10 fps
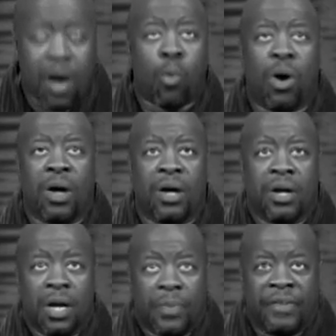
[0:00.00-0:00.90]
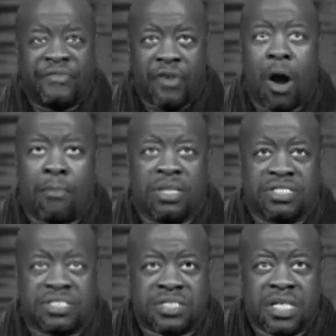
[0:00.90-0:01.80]
where the
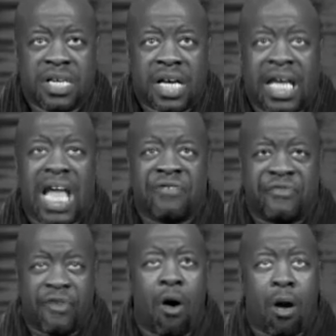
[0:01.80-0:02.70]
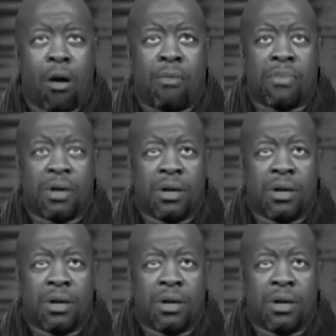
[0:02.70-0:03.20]
farmers can't farm